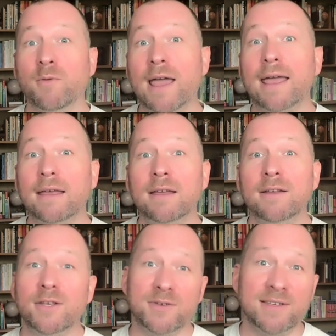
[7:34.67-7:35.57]
way
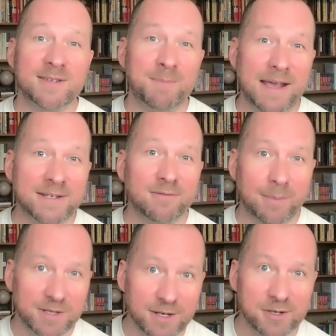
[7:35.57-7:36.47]
using spaced
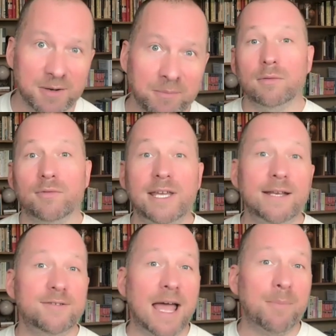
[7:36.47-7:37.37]
repetition.
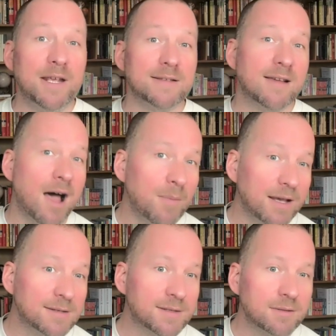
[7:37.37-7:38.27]
Read Japanese
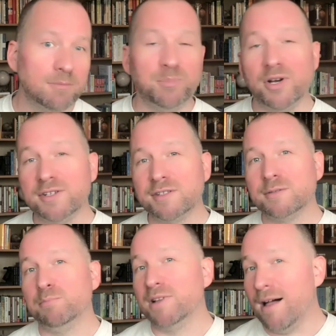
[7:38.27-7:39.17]
comics, books,
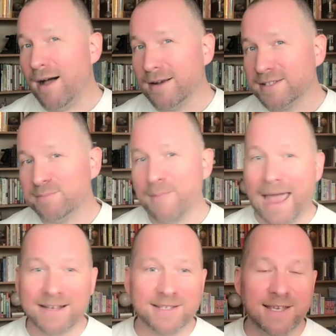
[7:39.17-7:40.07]
blogs,
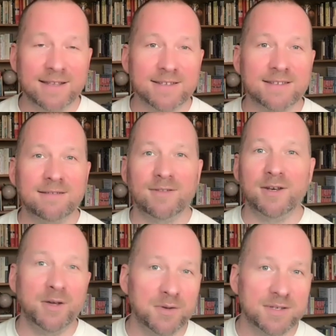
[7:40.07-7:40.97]
magazines, the
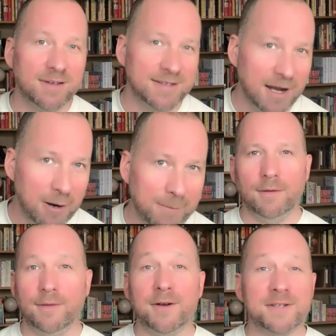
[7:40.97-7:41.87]
news, etc.
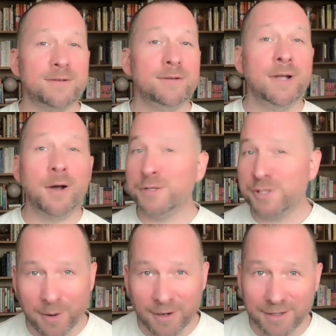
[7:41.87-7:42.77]
There is no
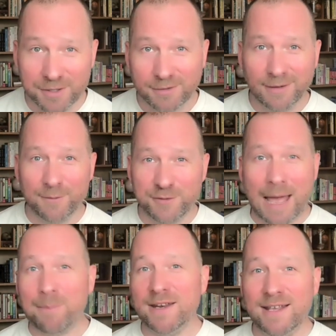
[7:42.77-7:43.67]
shortage of
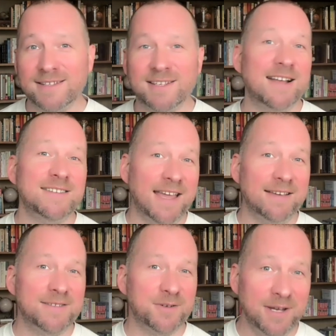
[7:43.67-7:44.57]
Japanese
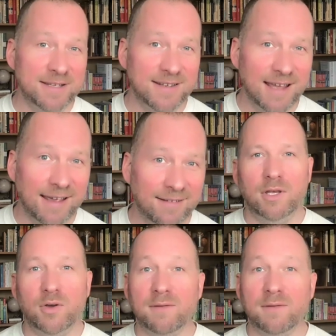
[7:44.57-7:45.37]
content to read today. You